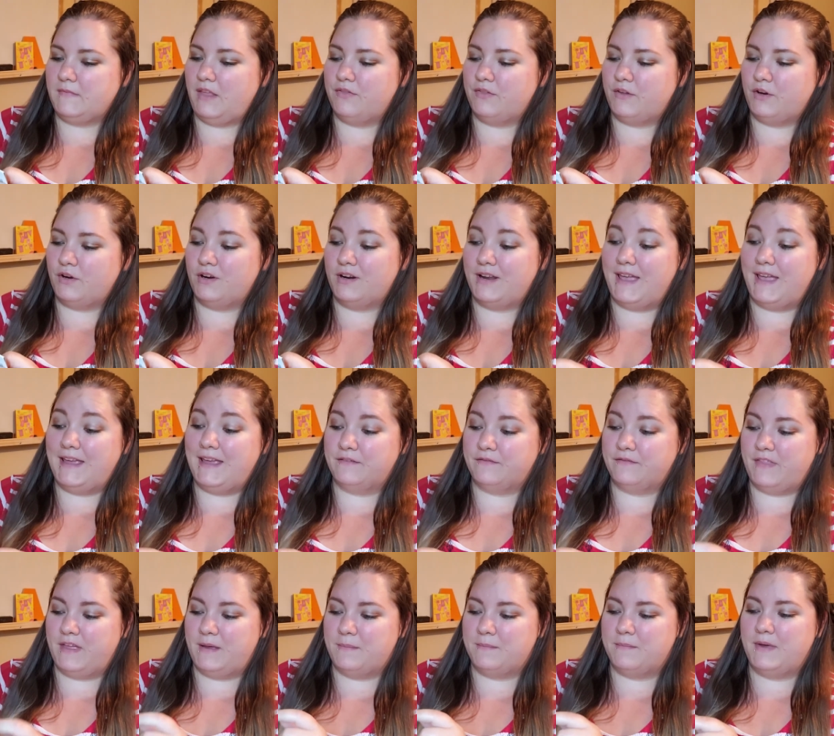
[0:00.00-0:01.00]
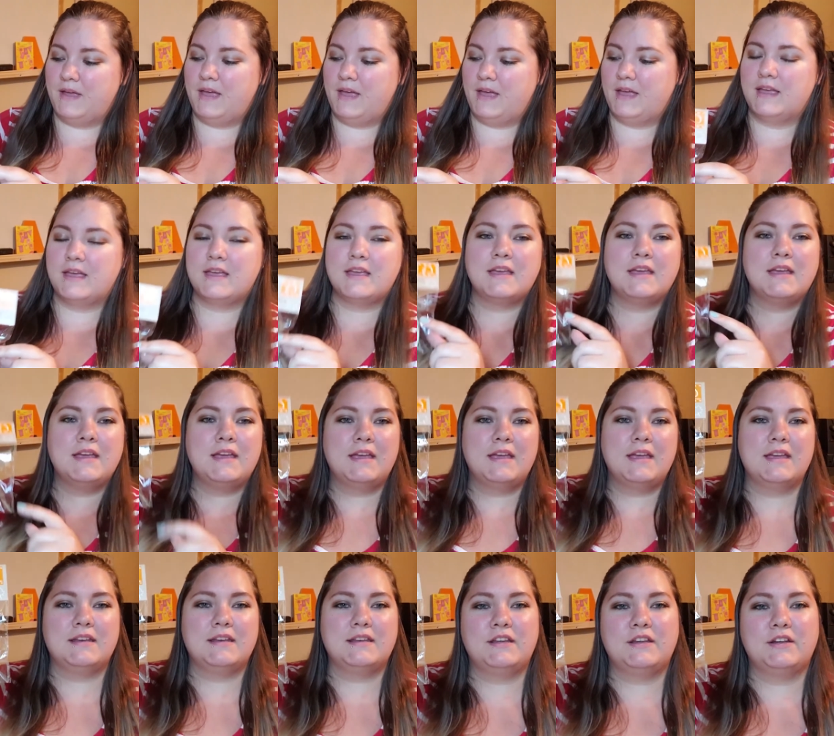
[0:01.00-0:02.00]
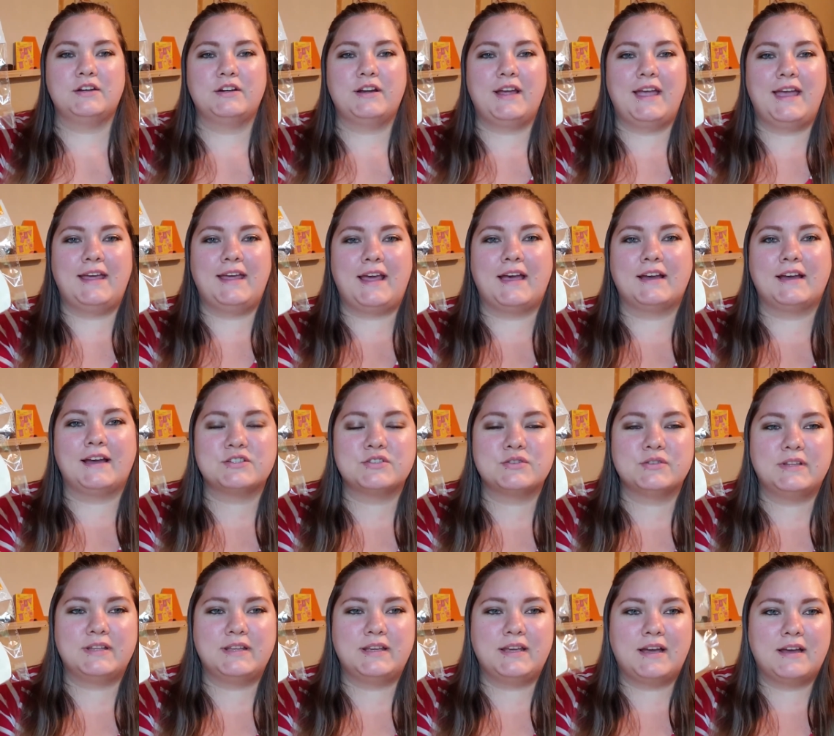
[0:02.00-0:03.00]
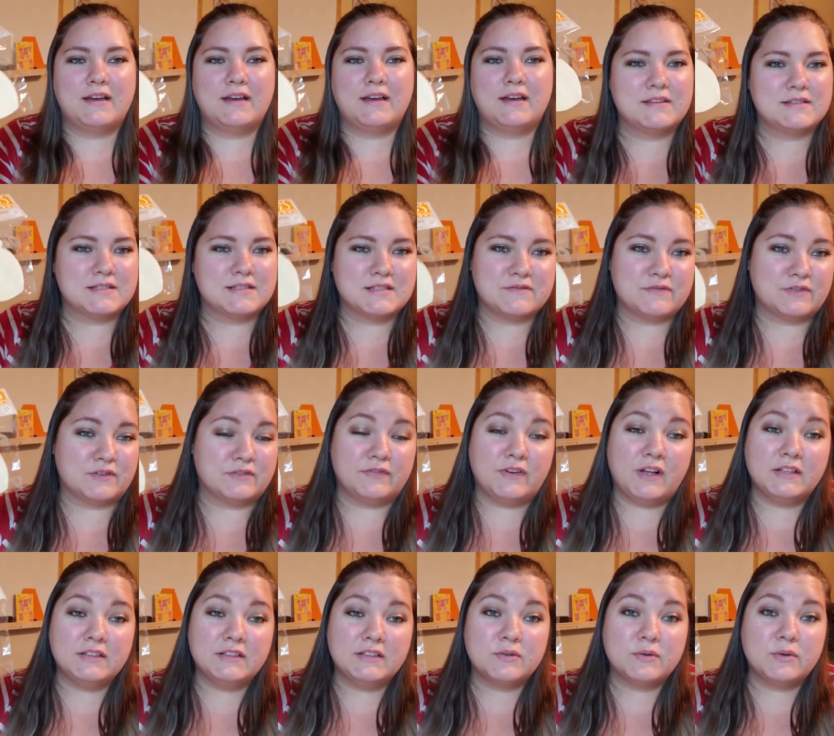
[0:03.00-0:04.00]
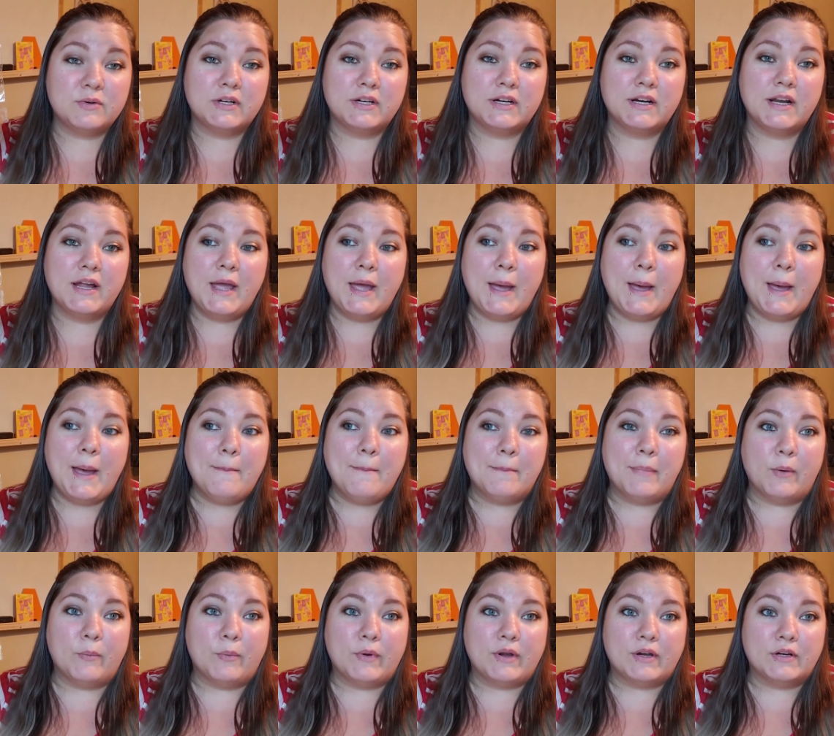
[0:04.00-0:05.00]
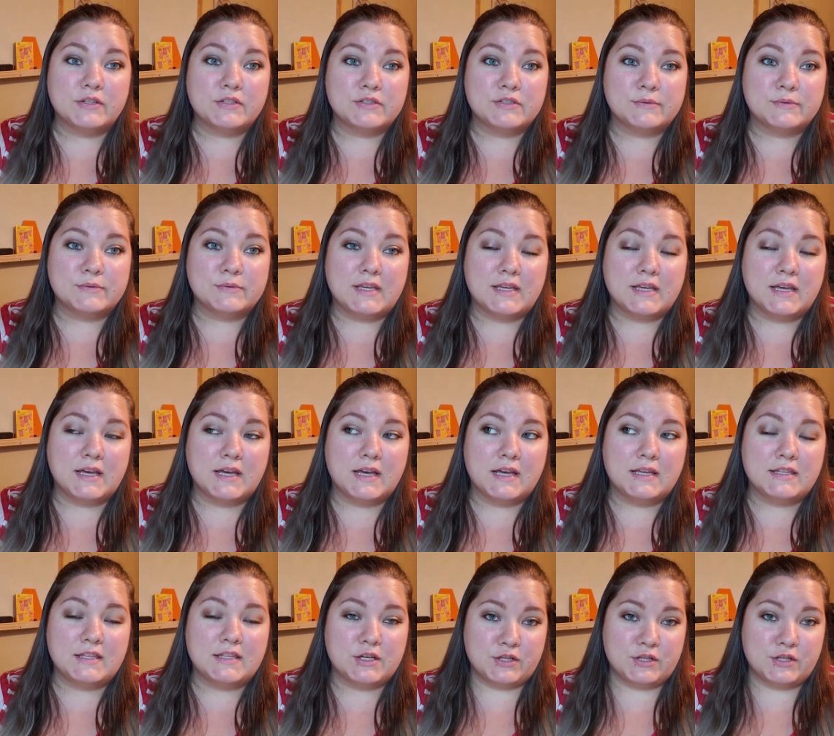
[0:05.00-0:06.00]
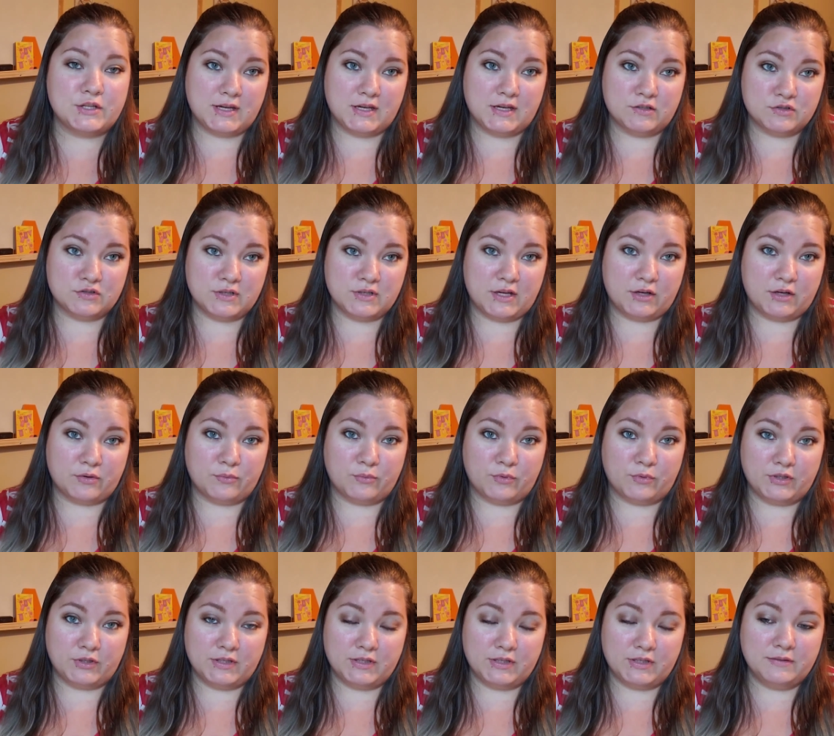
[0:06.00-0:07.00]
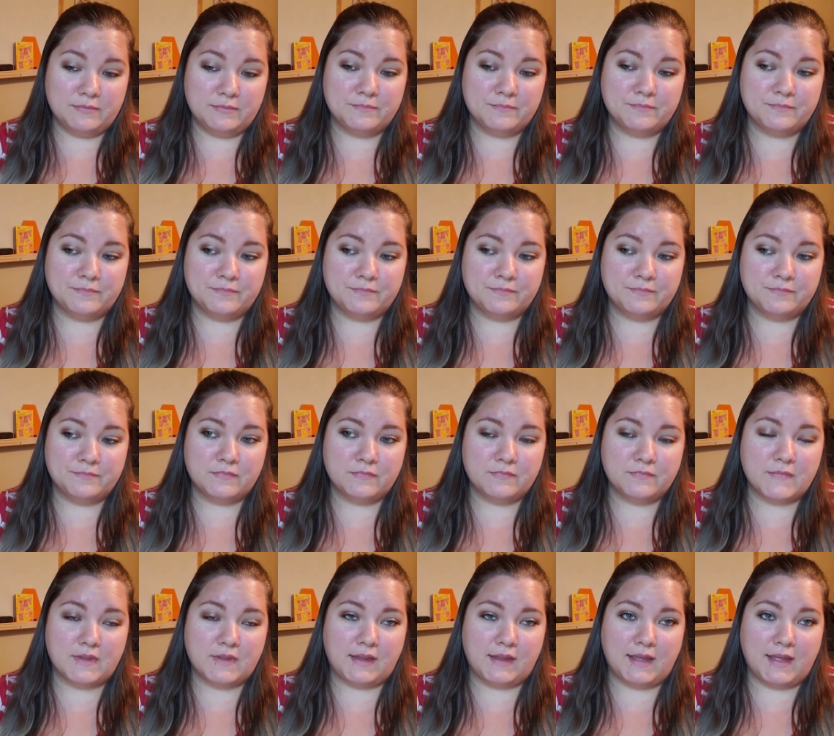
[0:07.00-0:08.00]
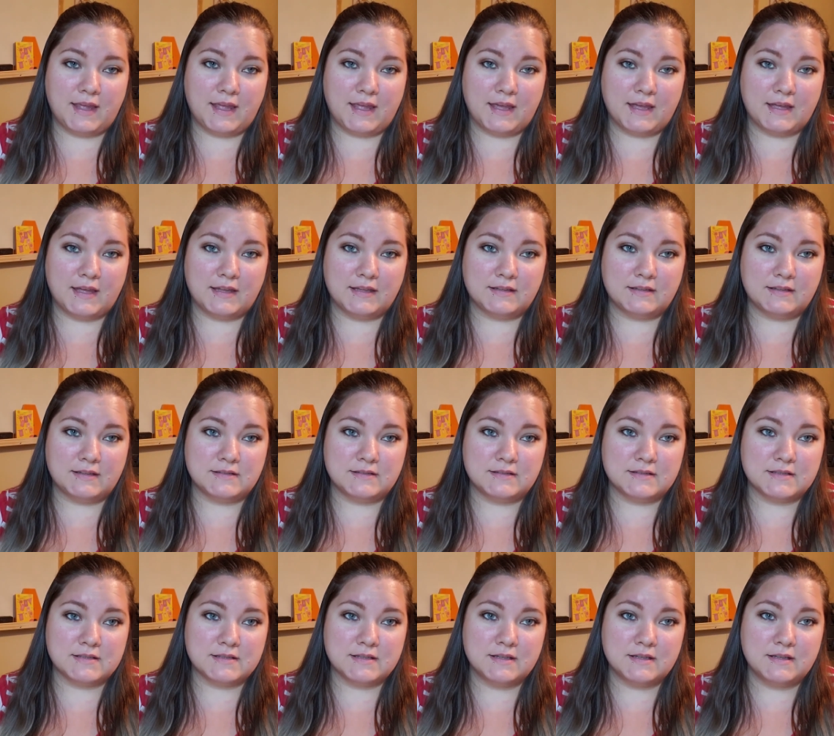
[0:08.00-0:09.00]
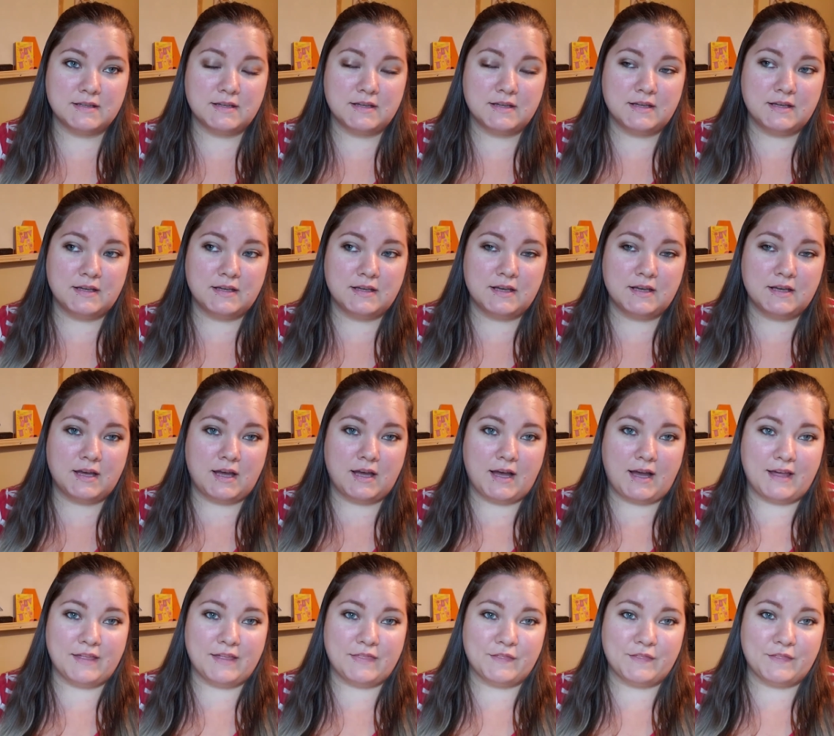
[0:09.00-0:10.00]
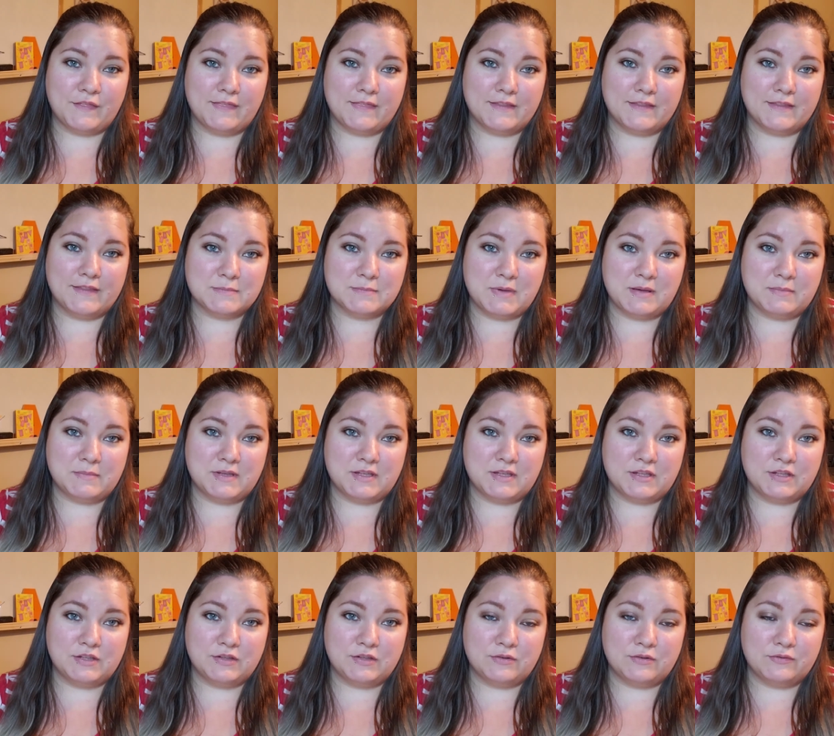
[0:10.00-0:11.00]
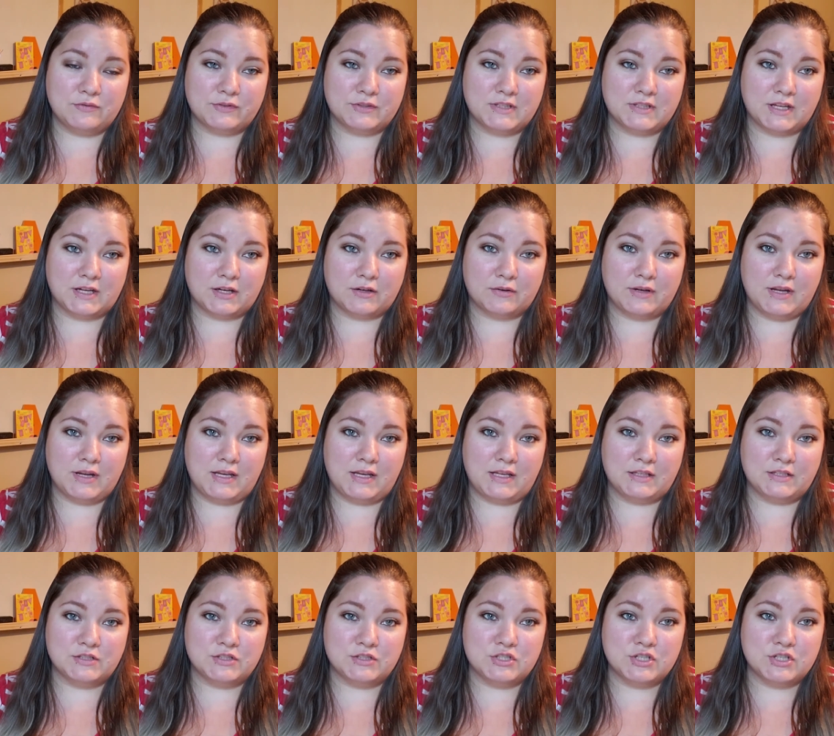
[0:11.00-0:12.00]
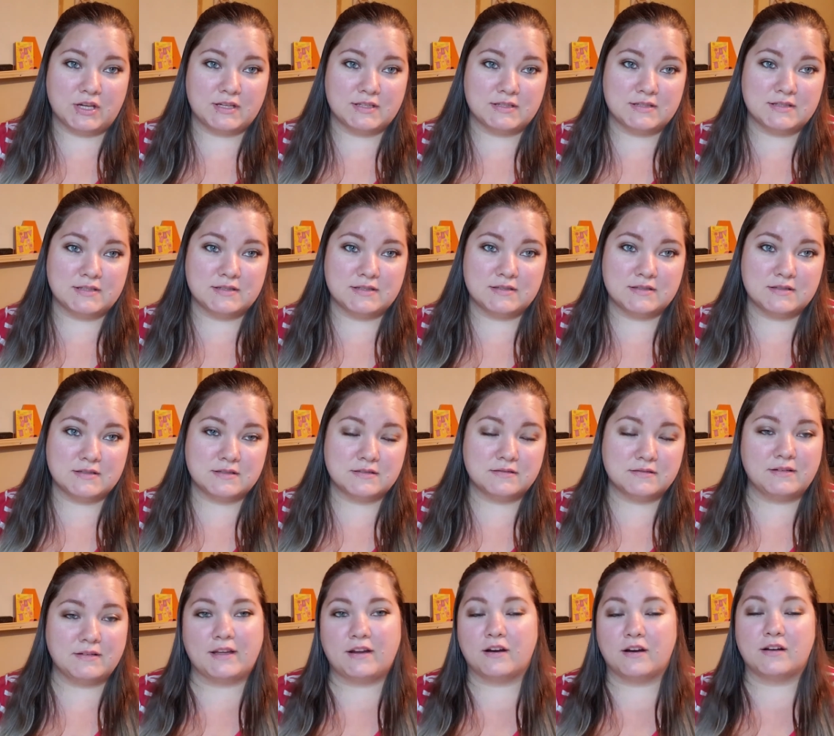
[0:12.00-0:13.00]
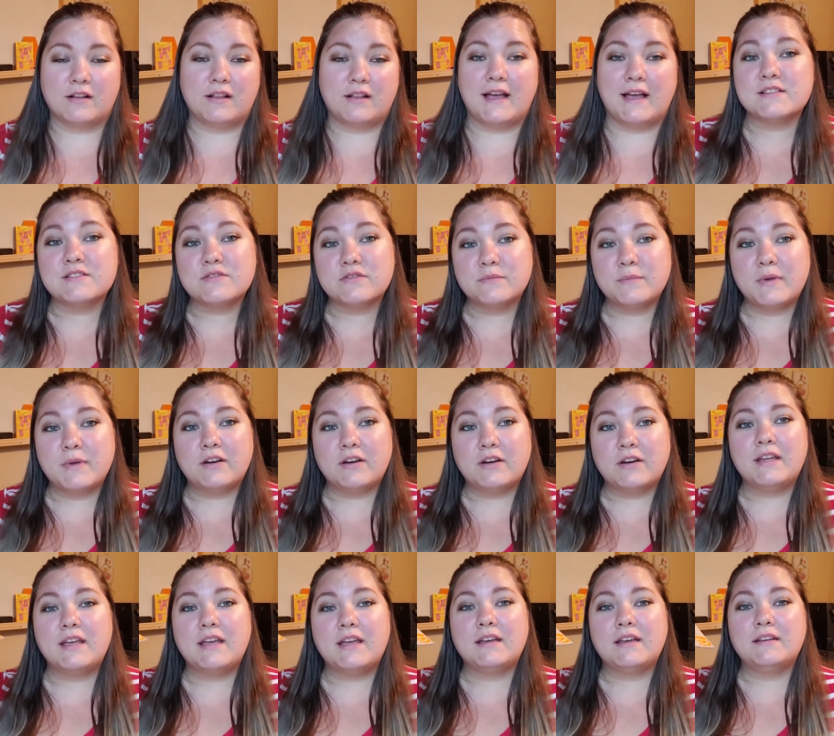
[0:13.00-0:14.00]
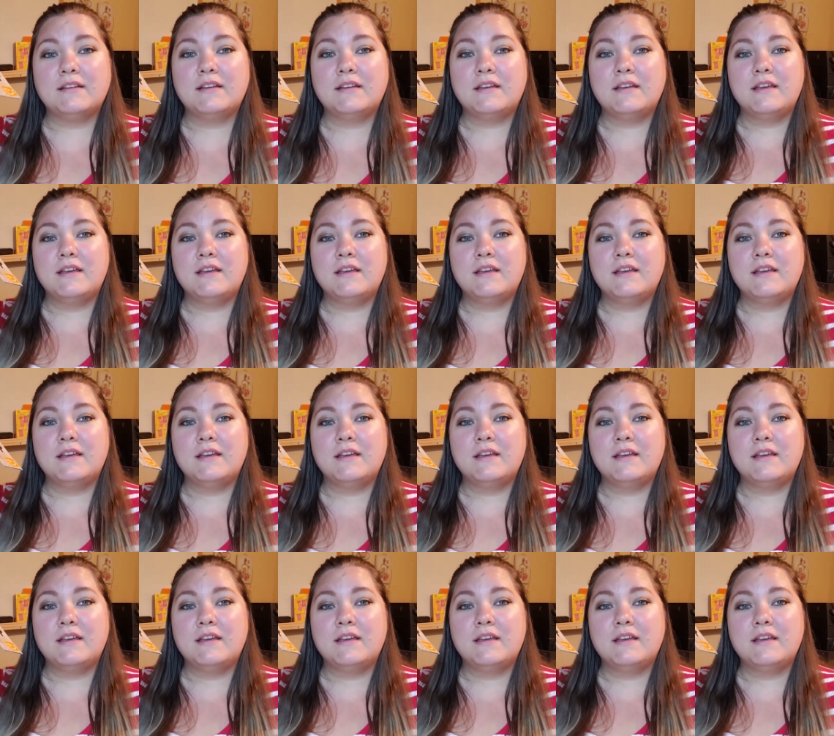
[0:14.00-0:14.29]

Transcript: There are eight of them in here, and actually this is for fall decor, but we are doing a year in the hundred acre wood, and I thought this might be cute for decorating just like our classroom area